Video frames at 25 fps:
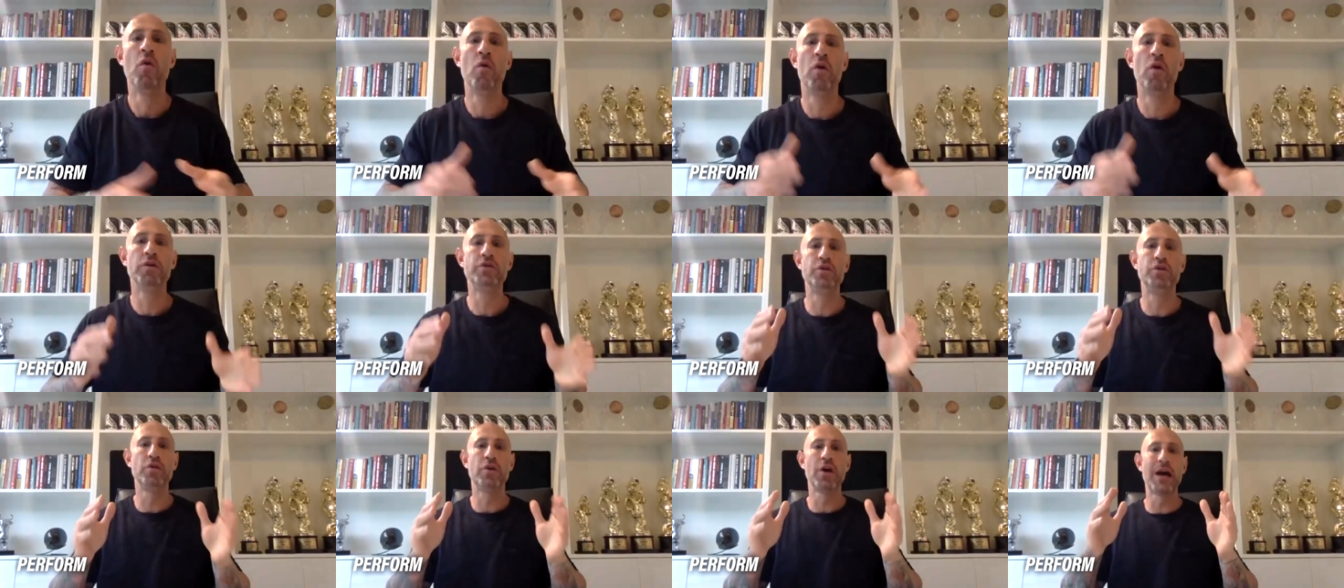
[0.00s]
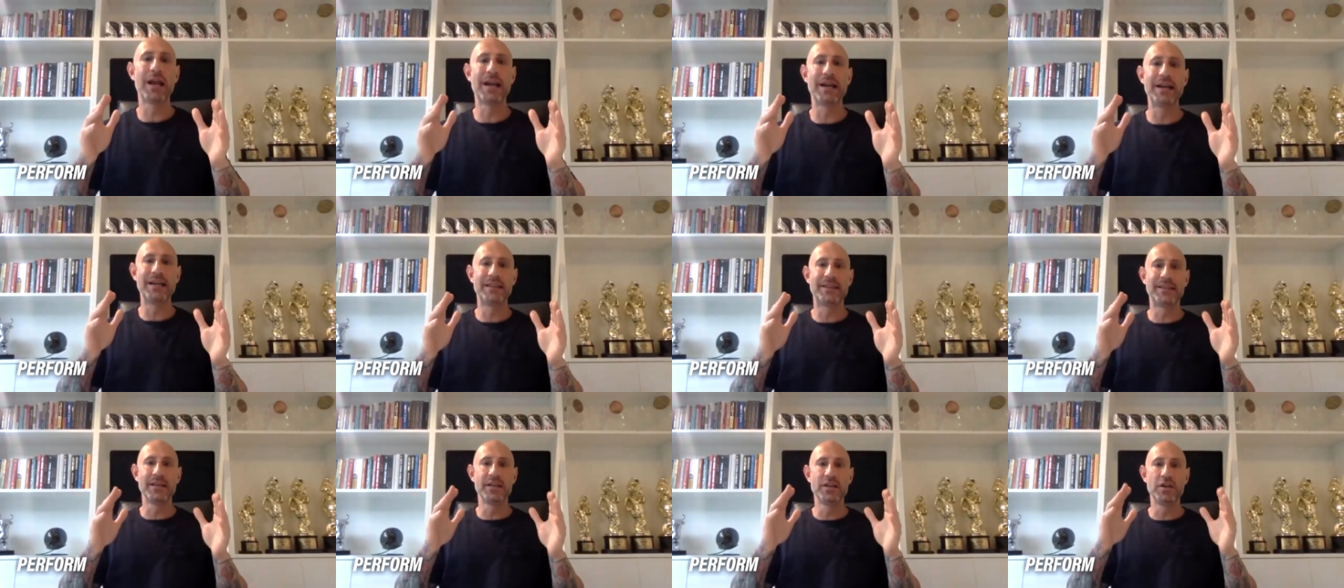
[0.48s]
Do you got
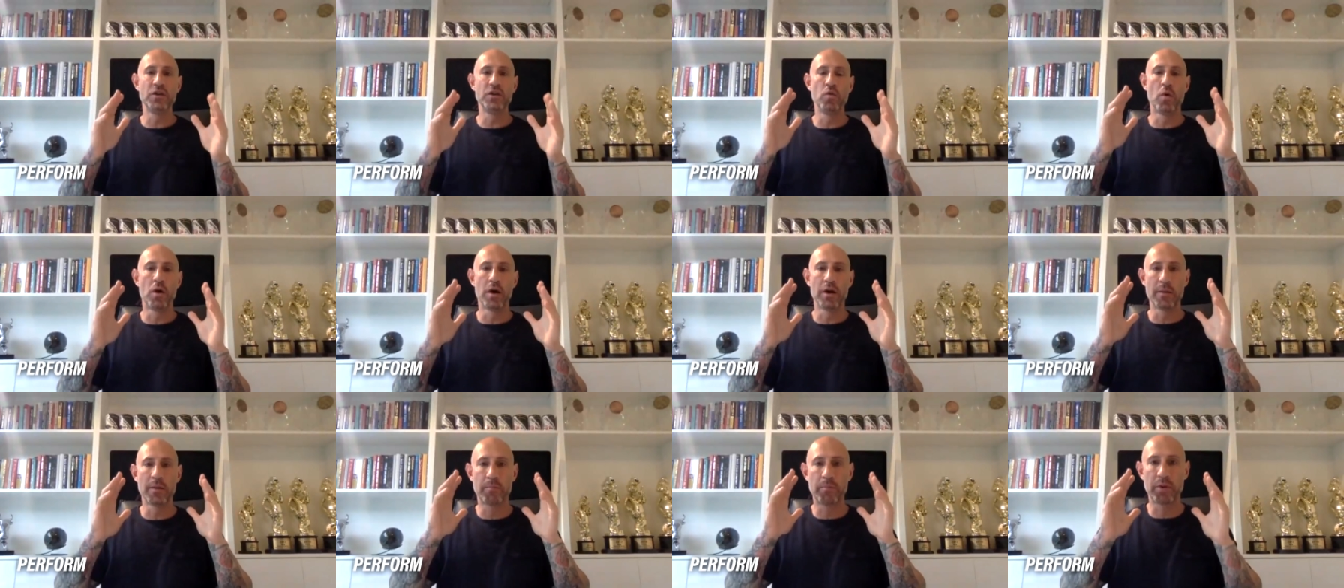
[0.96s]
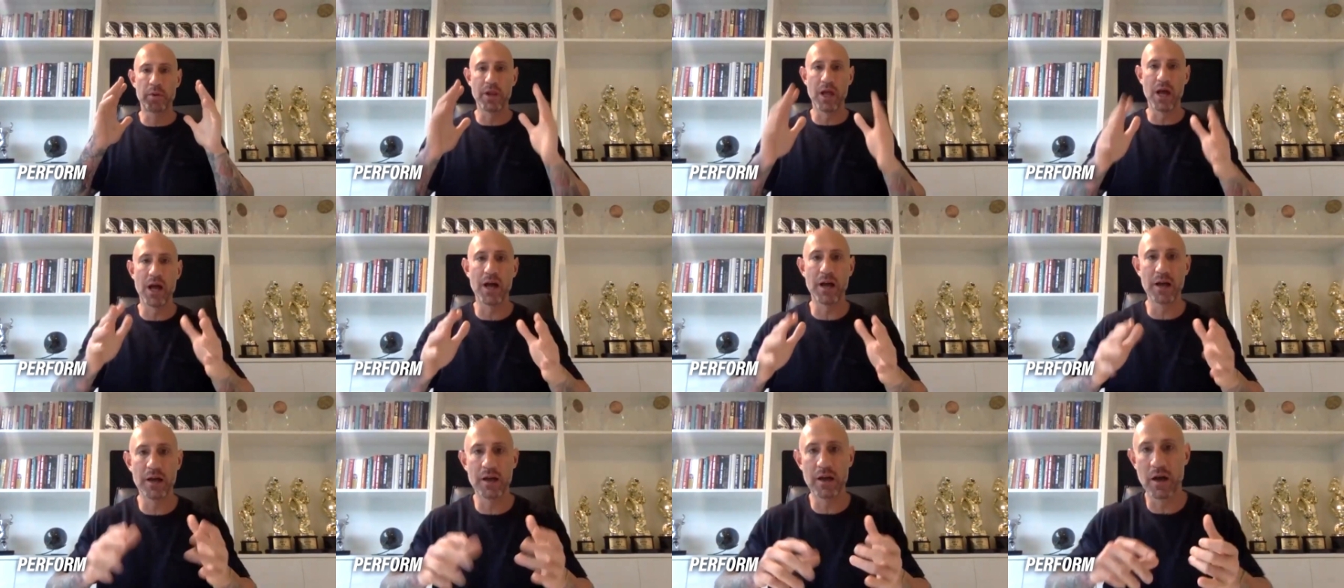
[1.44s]
anything you want to
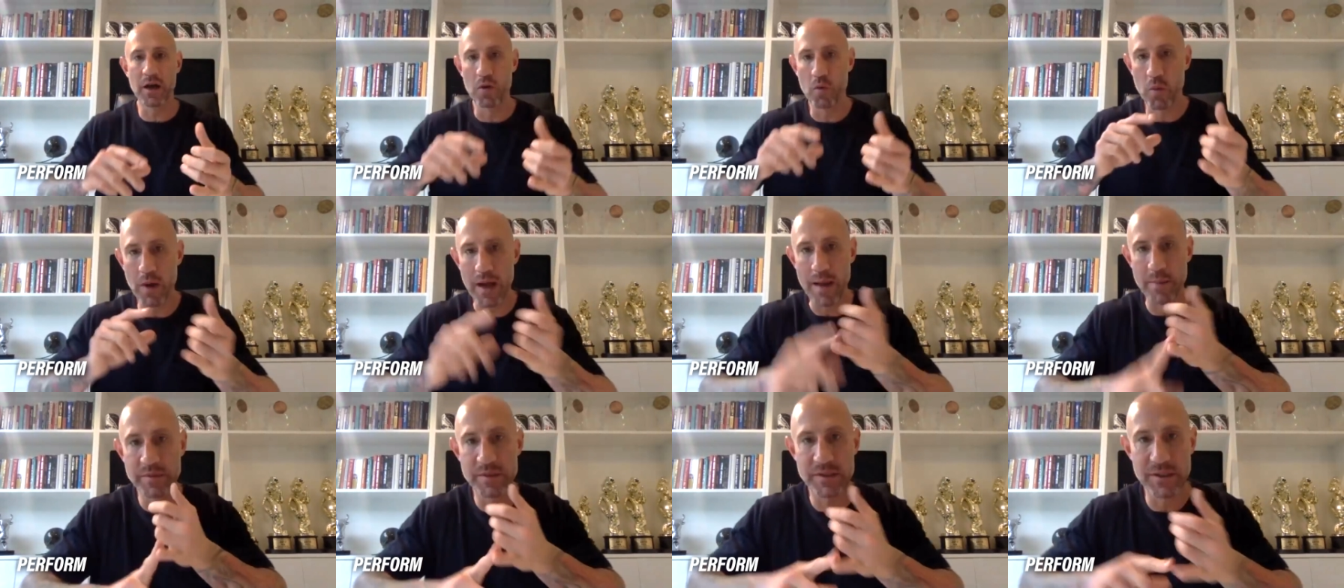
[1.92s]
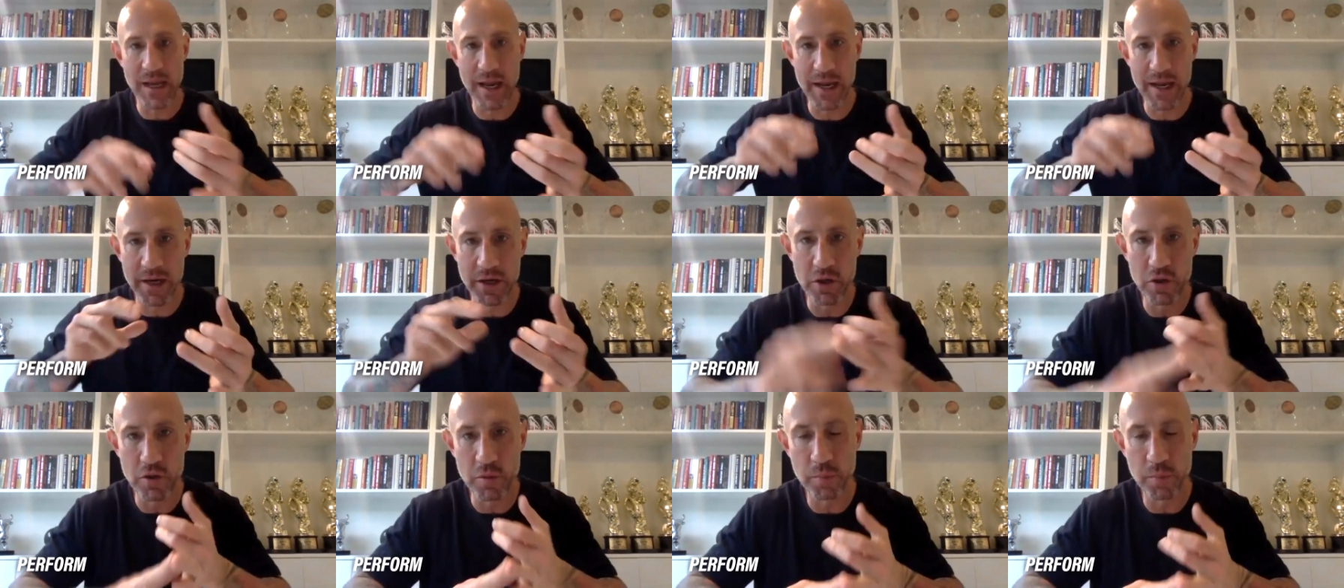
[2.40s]
plug, a website, a
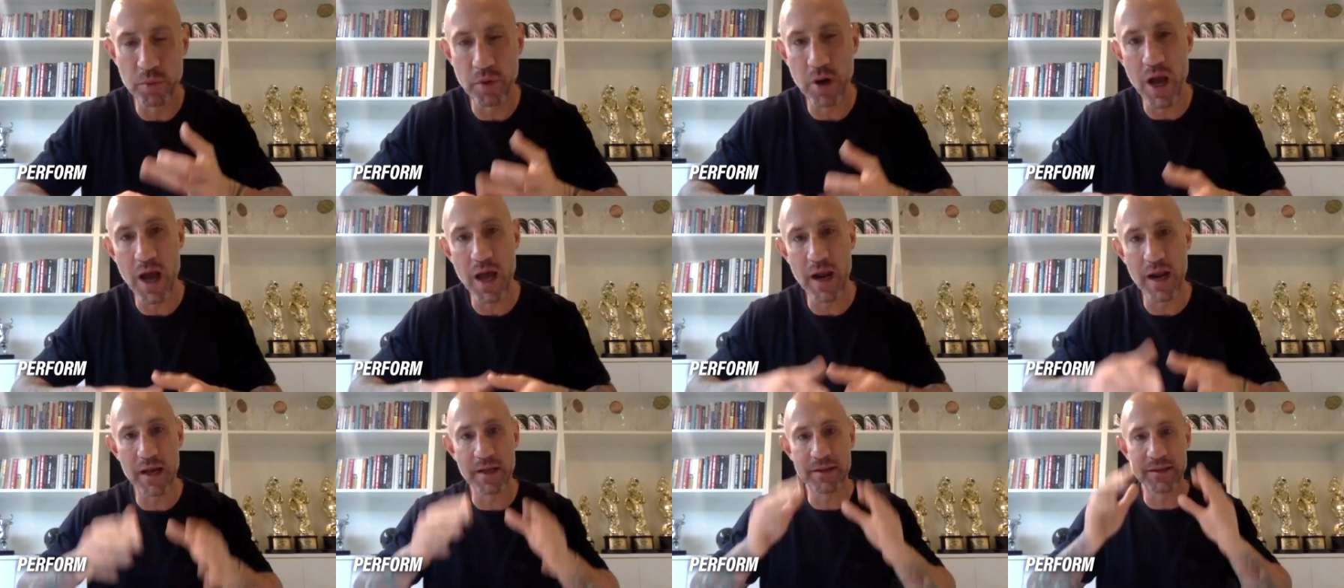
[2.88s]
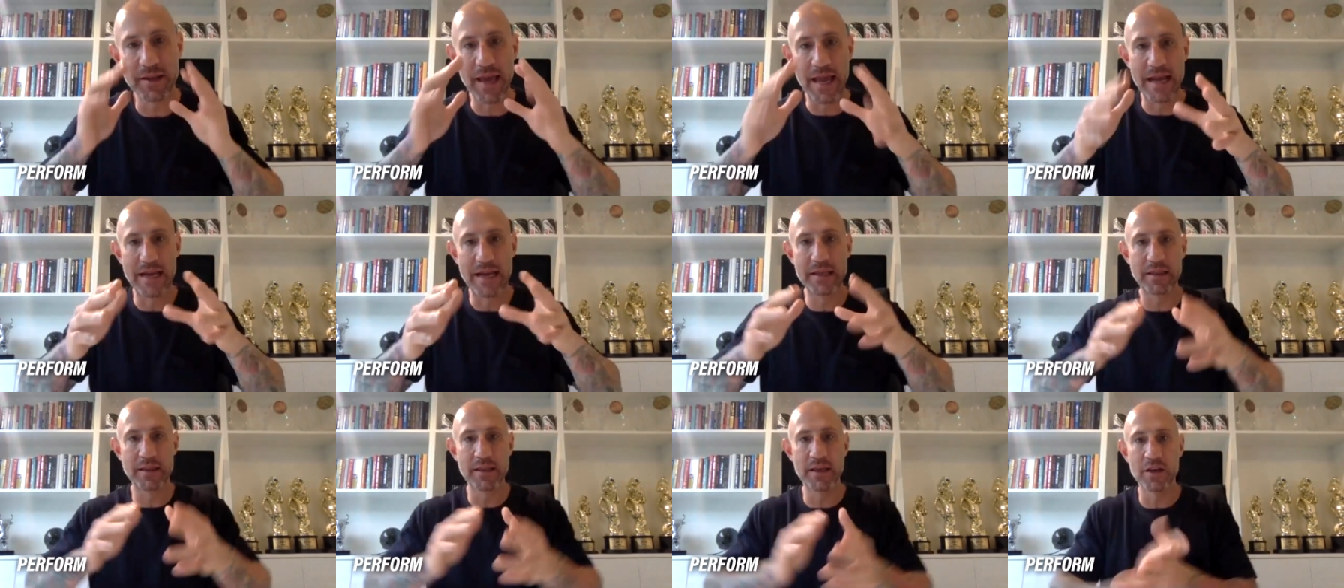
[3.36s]
new product,
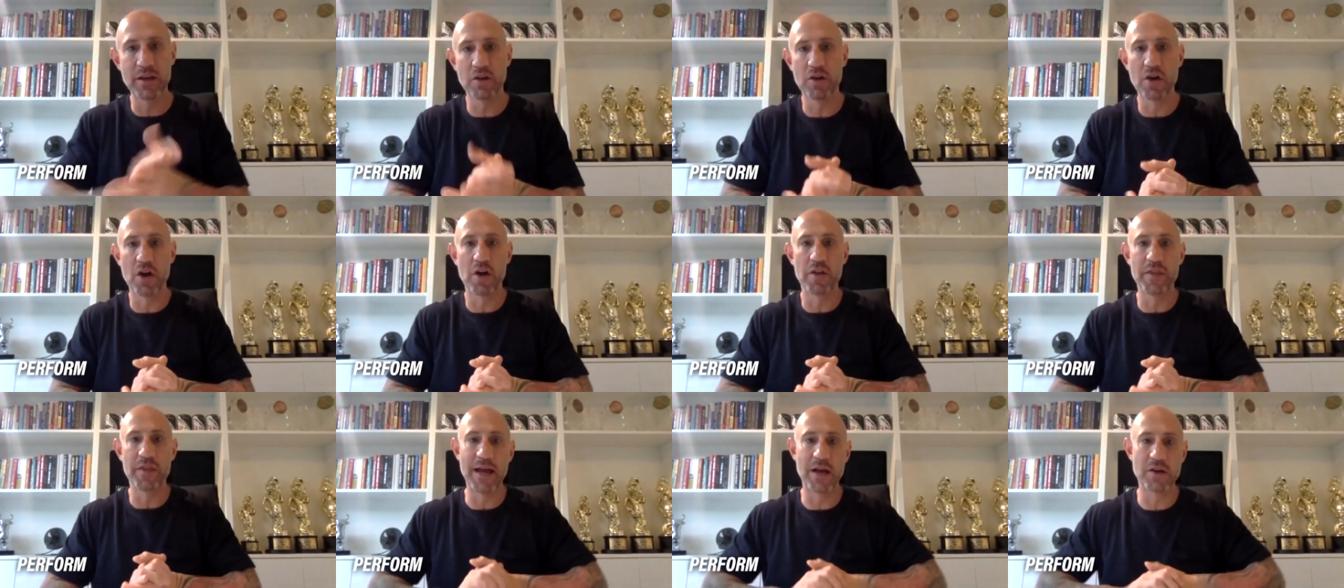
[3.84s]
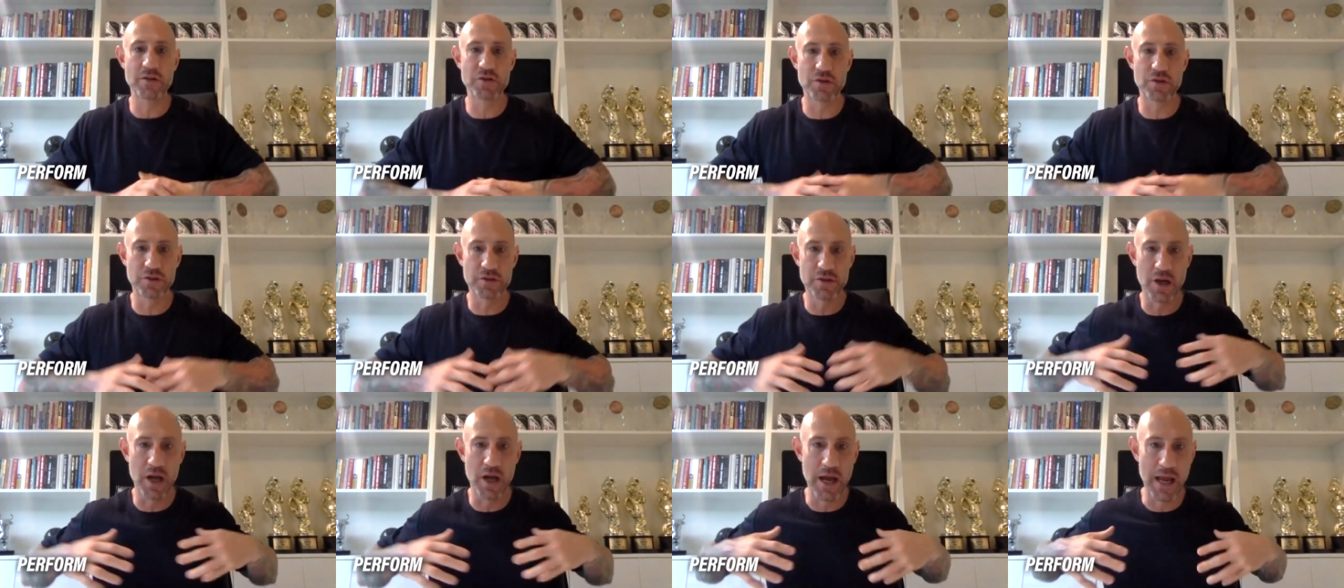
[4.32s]
anything at all? Now's your
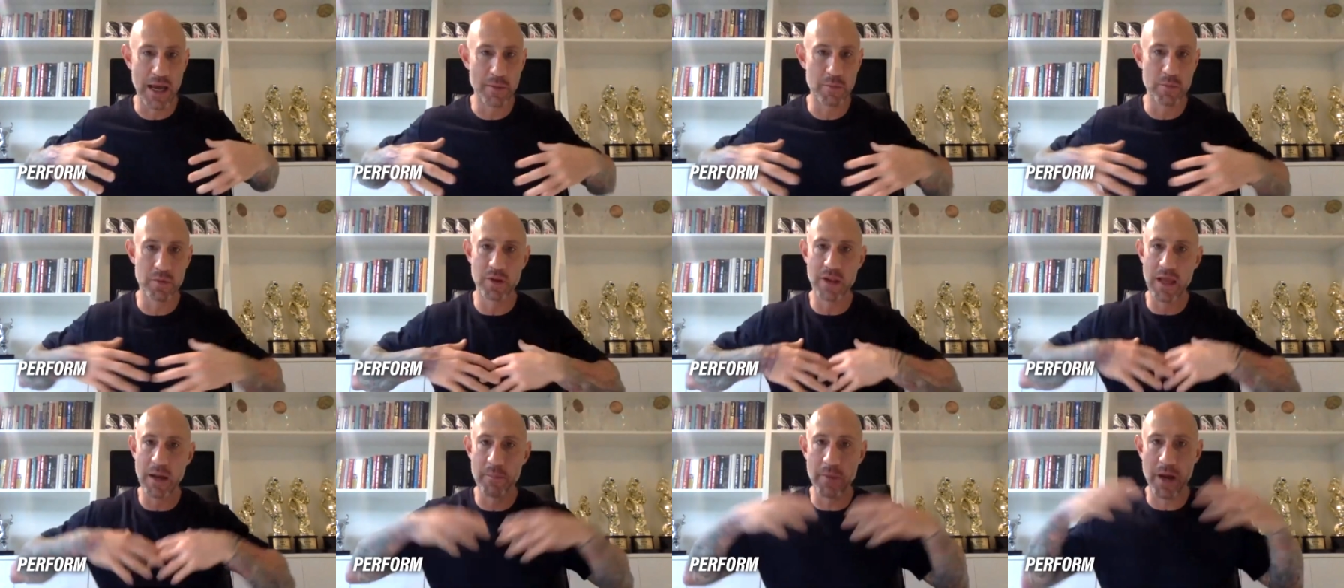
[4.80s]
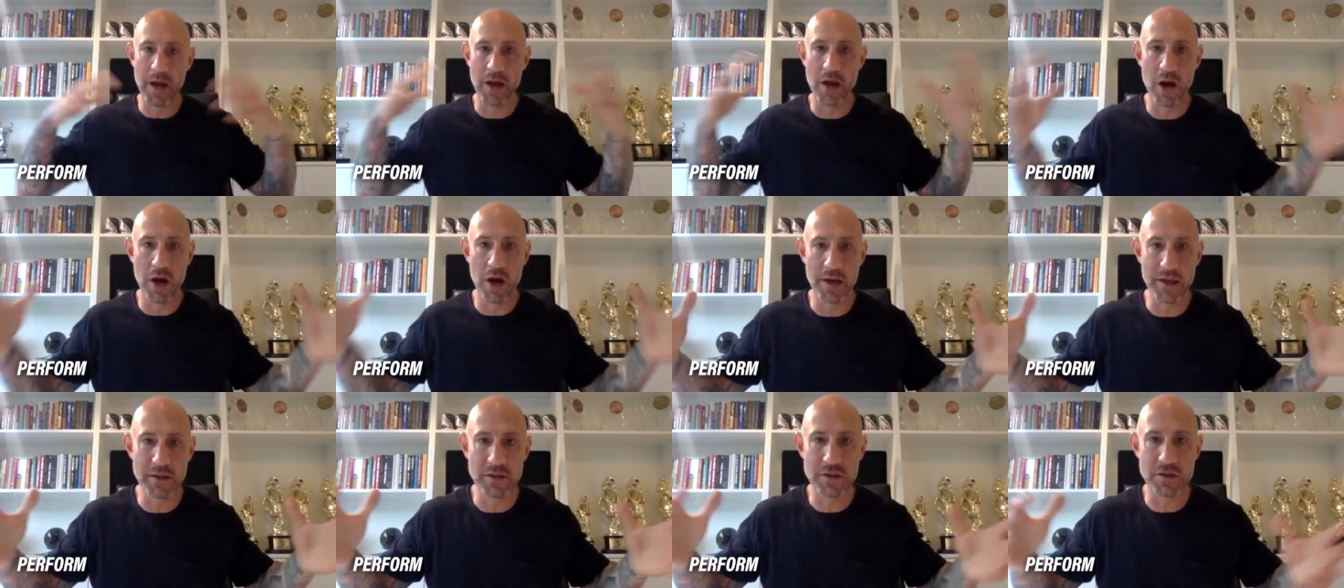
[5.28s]
time. Let my
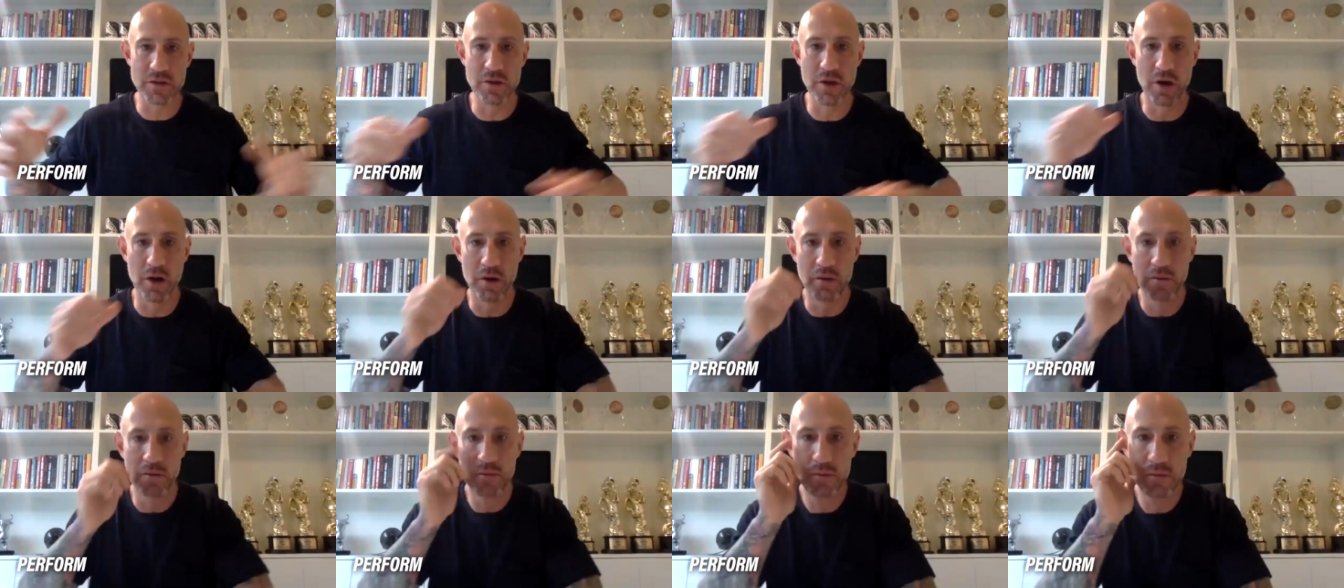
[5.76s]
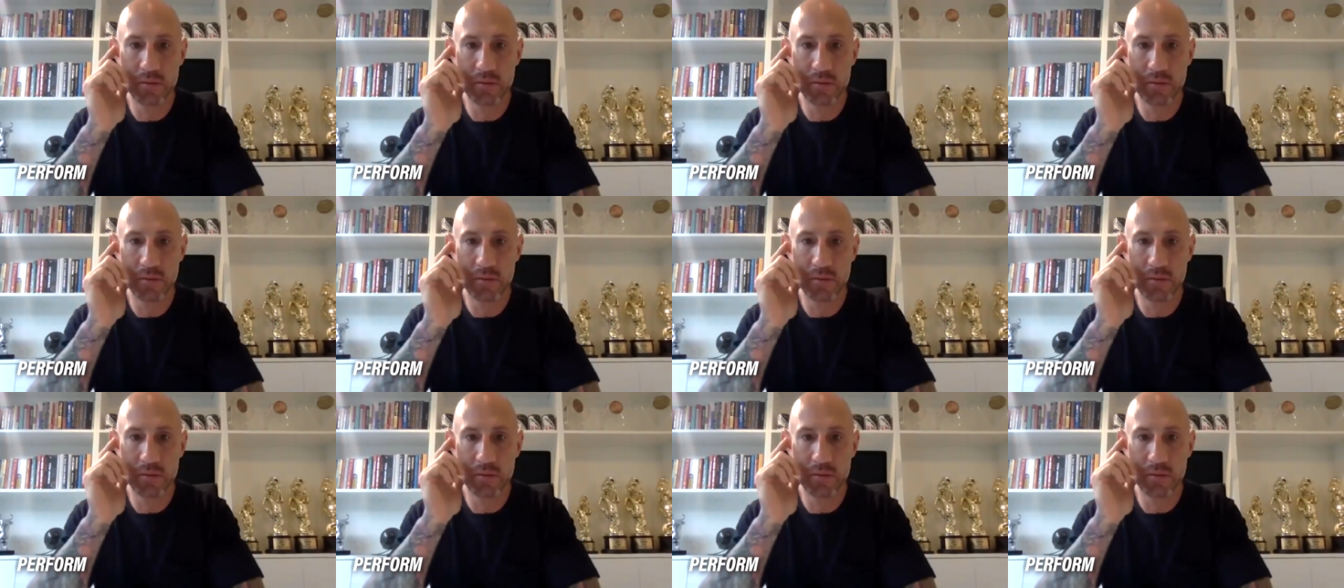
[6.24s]
audience know.